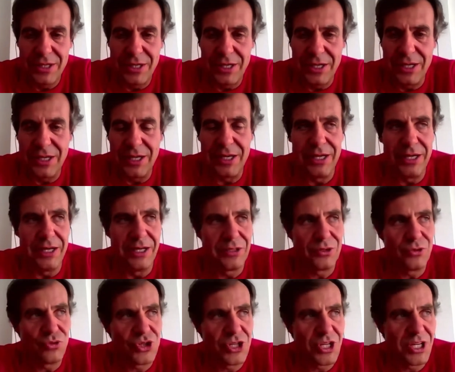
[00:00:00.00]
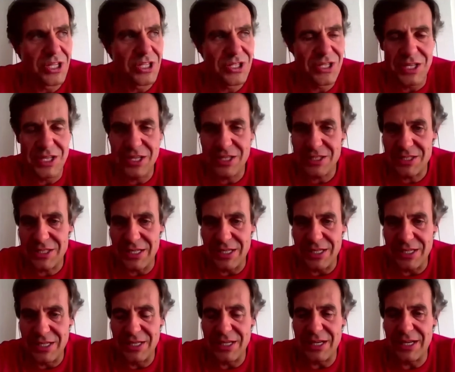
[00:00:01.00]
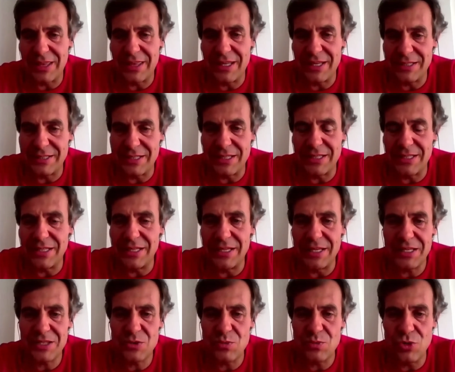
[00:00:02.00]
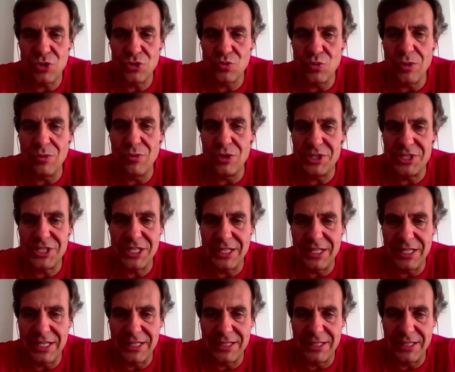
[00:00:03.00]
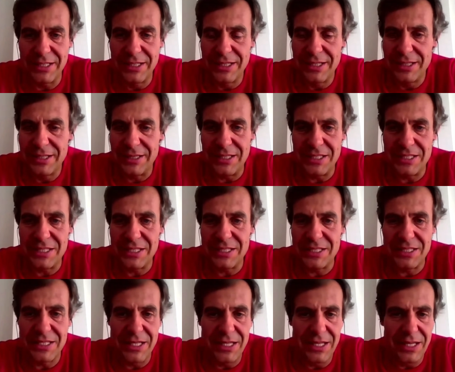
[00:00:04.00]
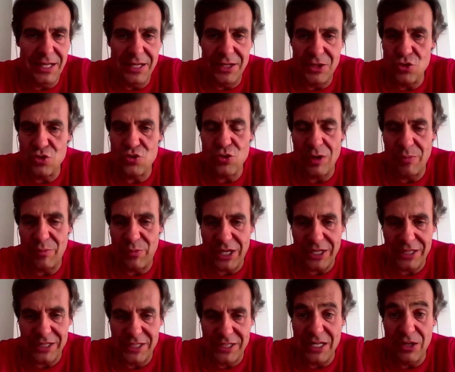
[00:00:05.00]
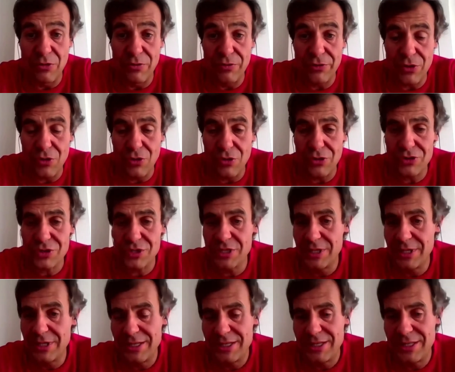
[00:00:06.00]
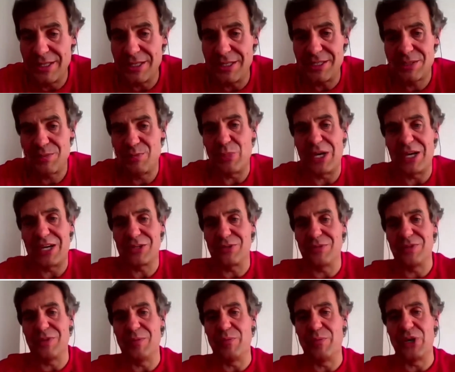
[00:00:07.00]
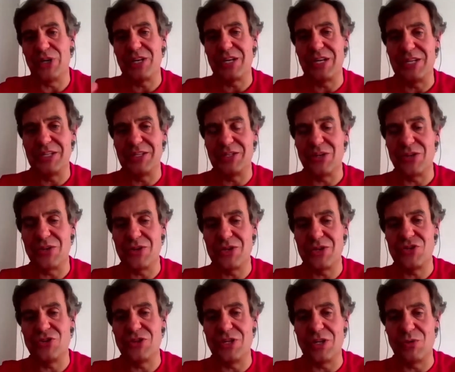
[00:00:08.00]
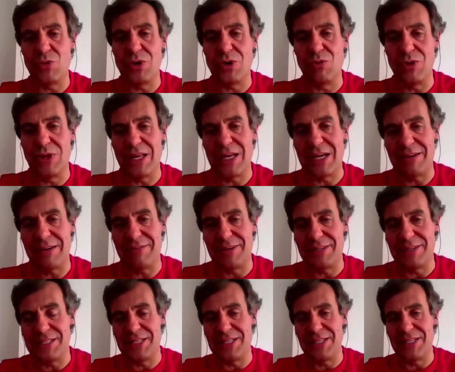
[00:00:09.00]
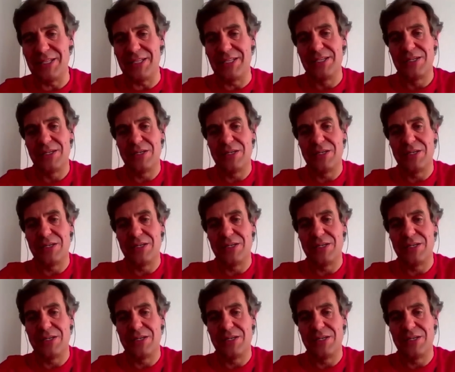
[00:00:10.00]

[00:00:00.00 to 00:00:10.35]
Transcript: to change things. And I think that in the next months, we will see that this is a usual practice. And of course, it's part of the vertical integration that we will have as a